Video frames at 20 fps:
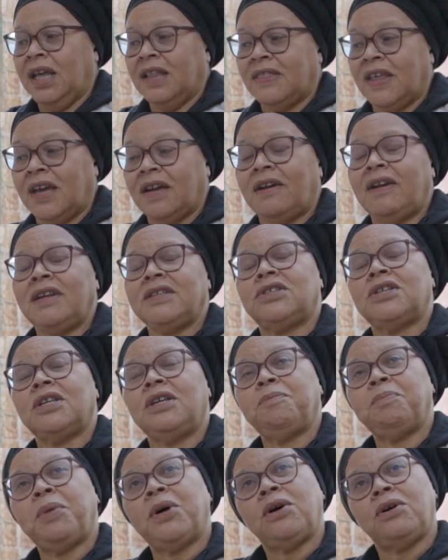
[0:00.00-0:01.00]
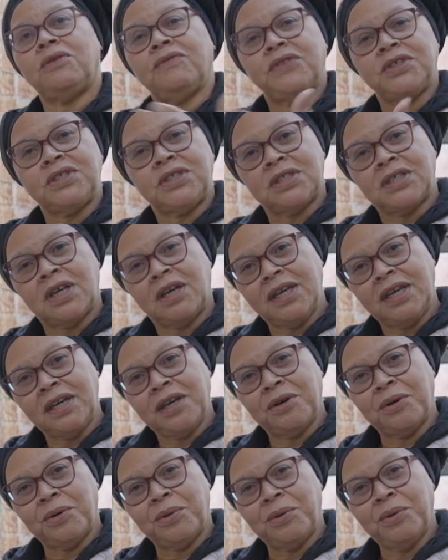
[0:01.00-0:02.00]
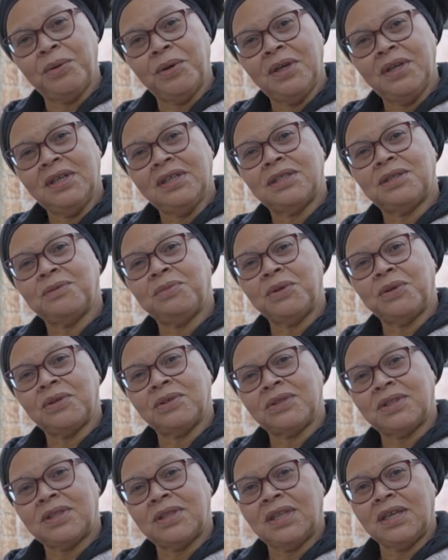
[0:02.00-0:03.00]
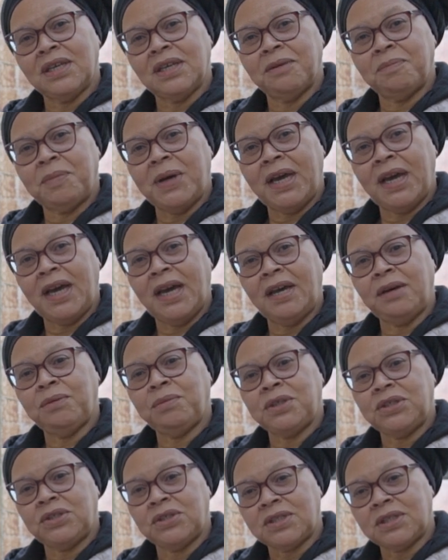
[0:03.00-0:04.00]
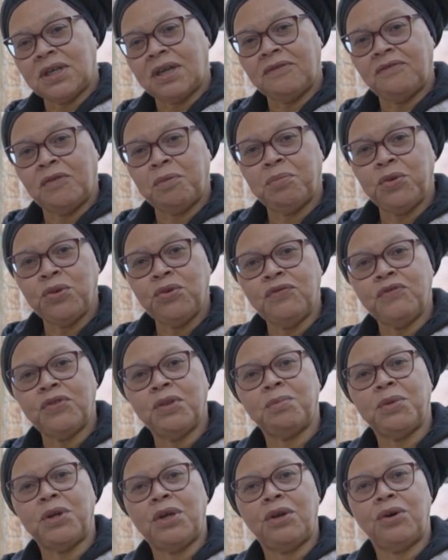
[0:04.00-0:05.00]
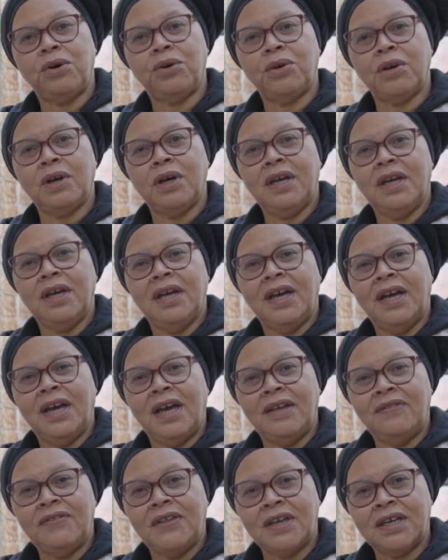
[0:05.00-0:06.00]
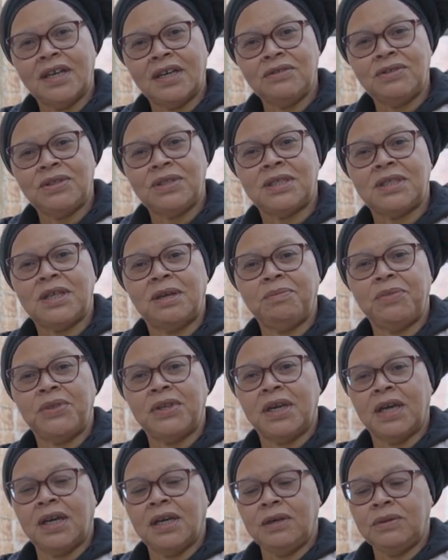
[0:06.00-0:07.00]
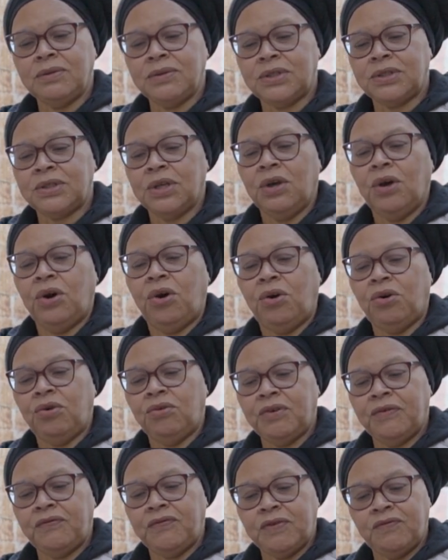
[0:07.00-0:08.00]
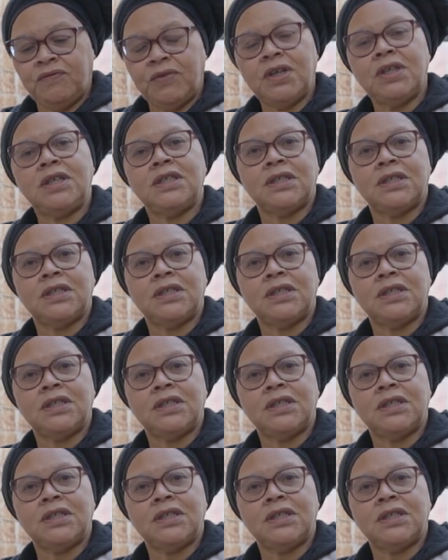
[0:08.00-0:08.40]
They are actually part of the cycle. So we've got to think about how we just either move them along and they go to something else, or if you really